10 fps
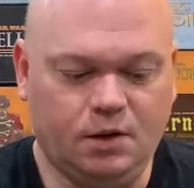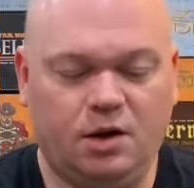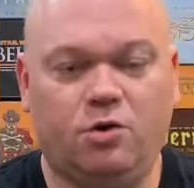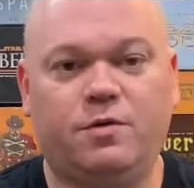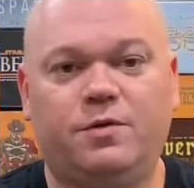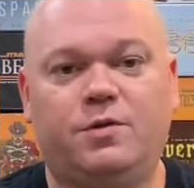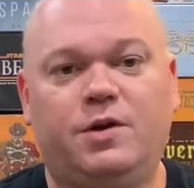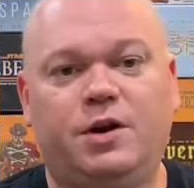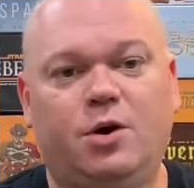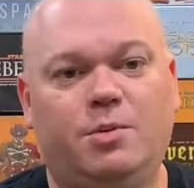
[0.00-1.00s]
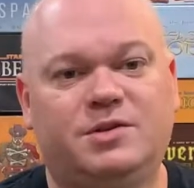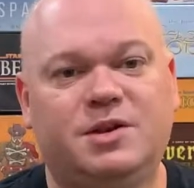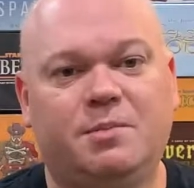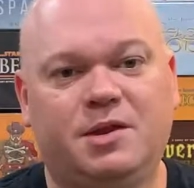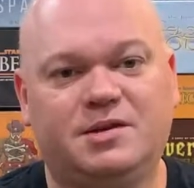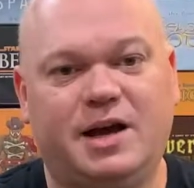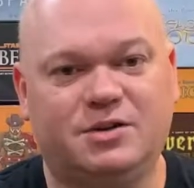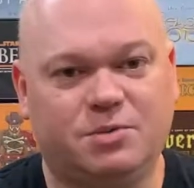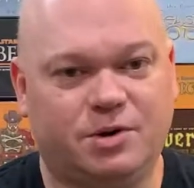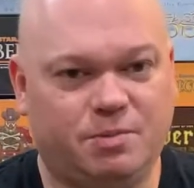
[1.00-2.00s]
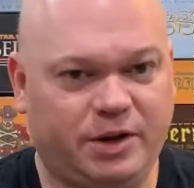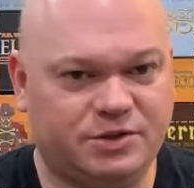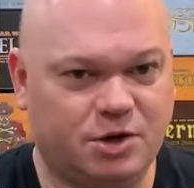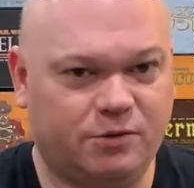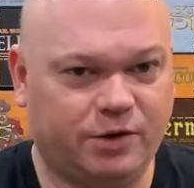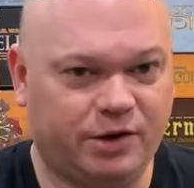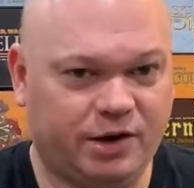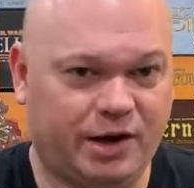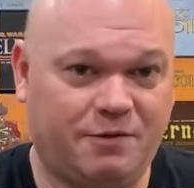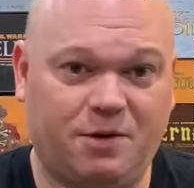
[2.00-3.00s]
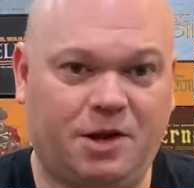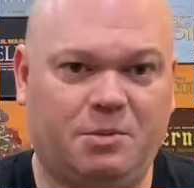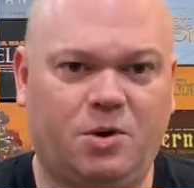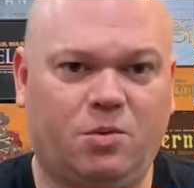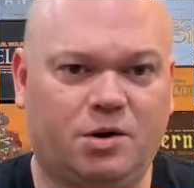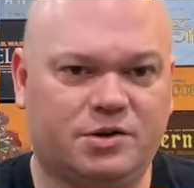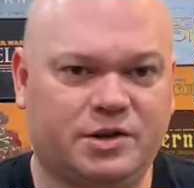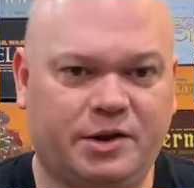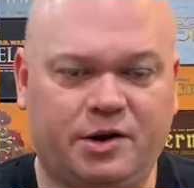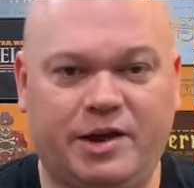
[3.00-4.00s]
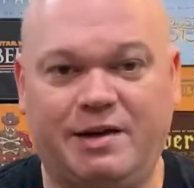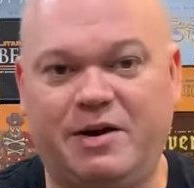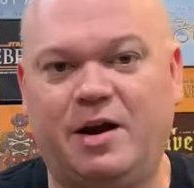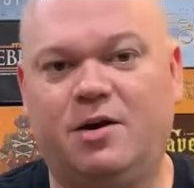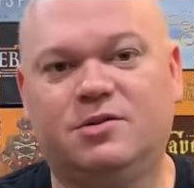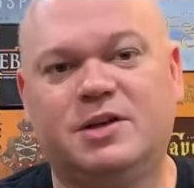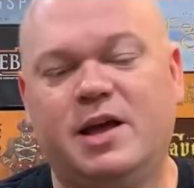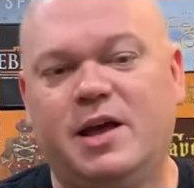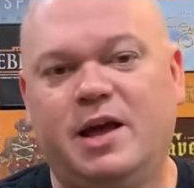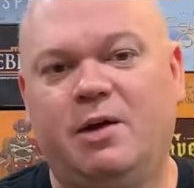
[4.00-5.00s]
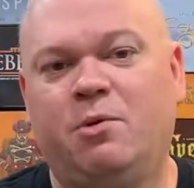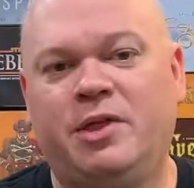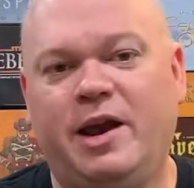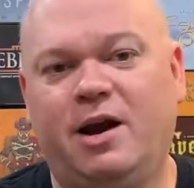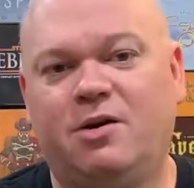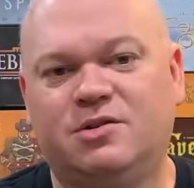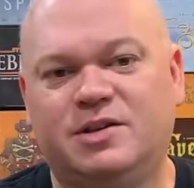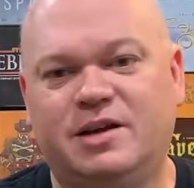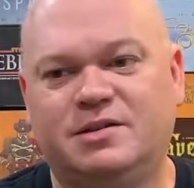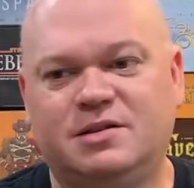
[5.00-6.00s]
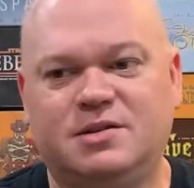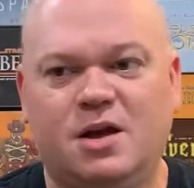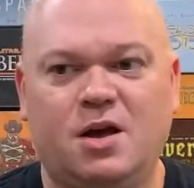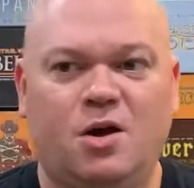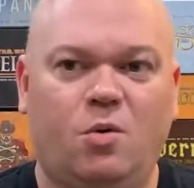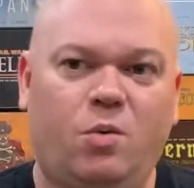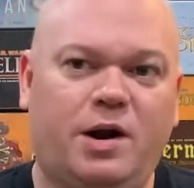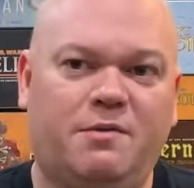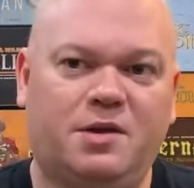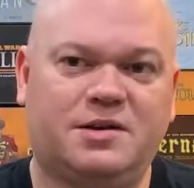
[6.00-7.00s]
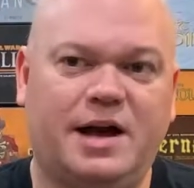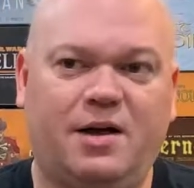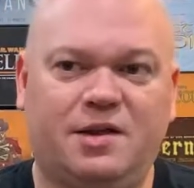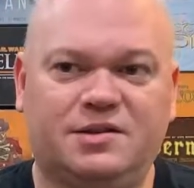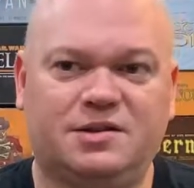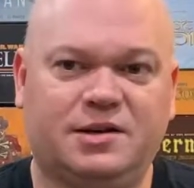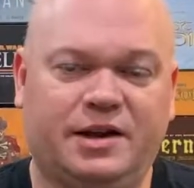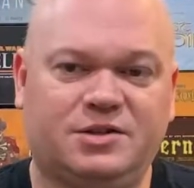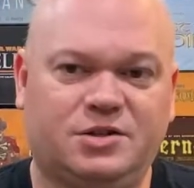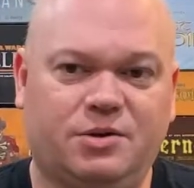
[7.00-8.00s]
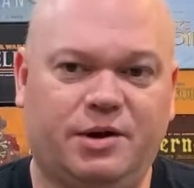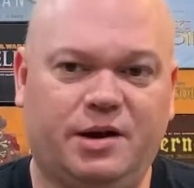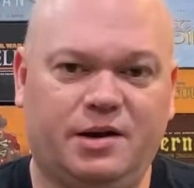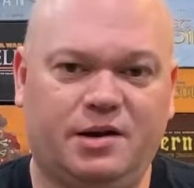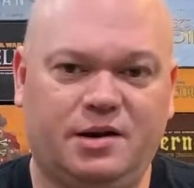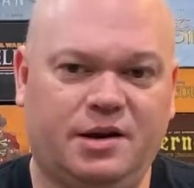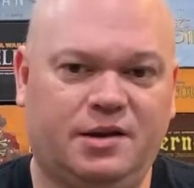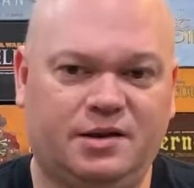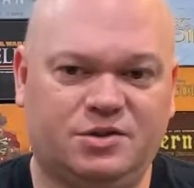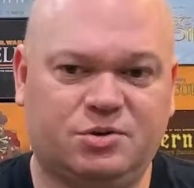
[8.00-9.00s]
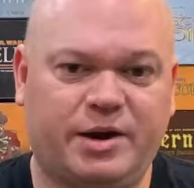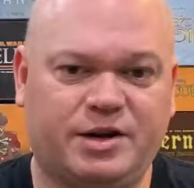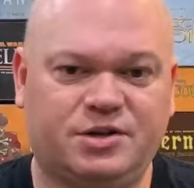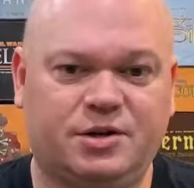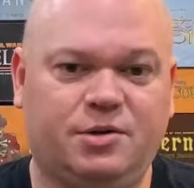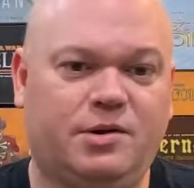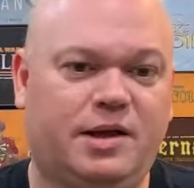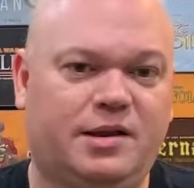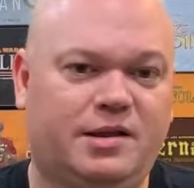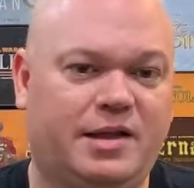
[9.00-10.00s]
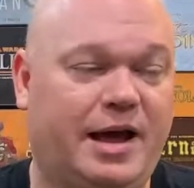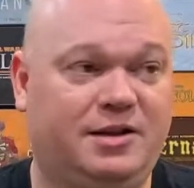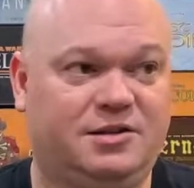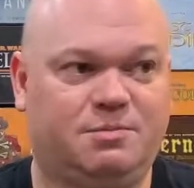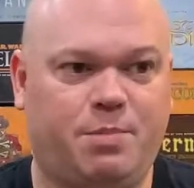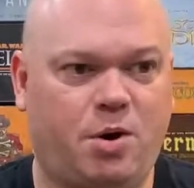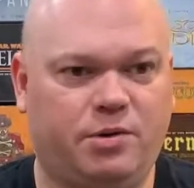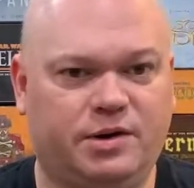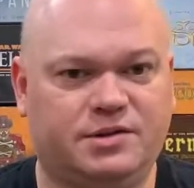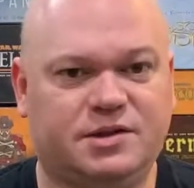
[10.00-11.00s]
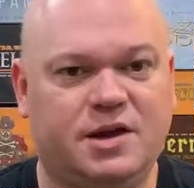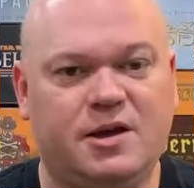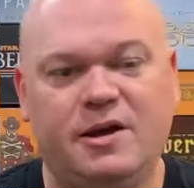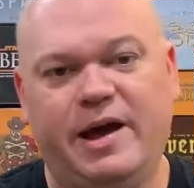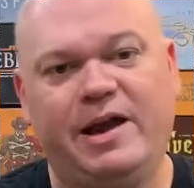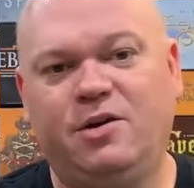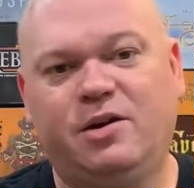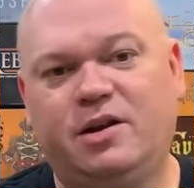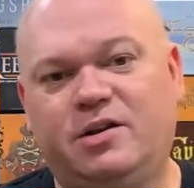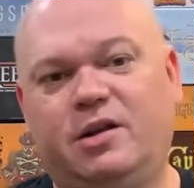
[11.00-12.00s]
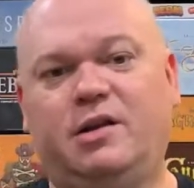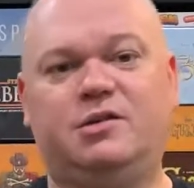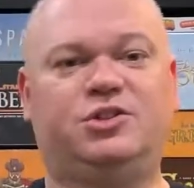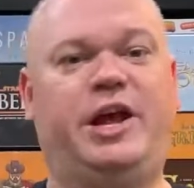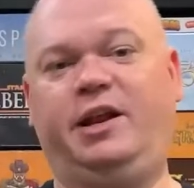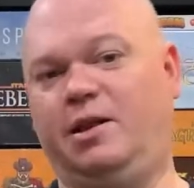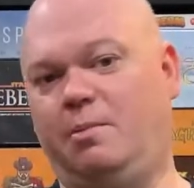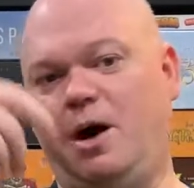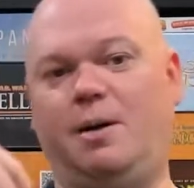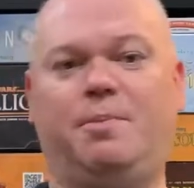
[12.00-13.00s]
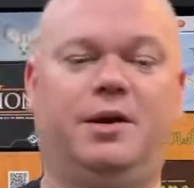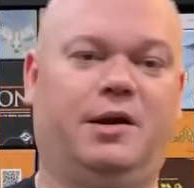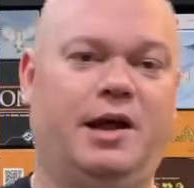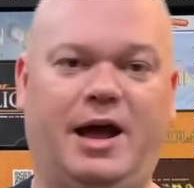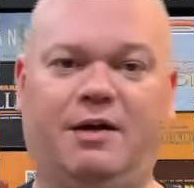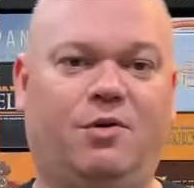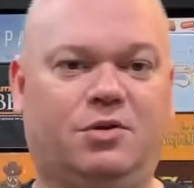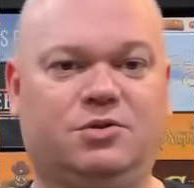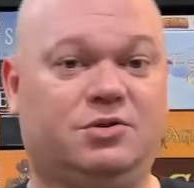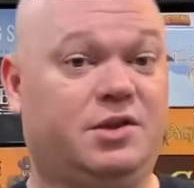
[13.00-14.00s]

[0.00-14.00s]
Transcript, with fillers: overview video, but some of the tiles where you place over and you can have unlimited workers on there, they have arrows. And what that arrow says is whatever the tile that's next to it in this direction, you get that's bonus, and you could chain them up and have all sorts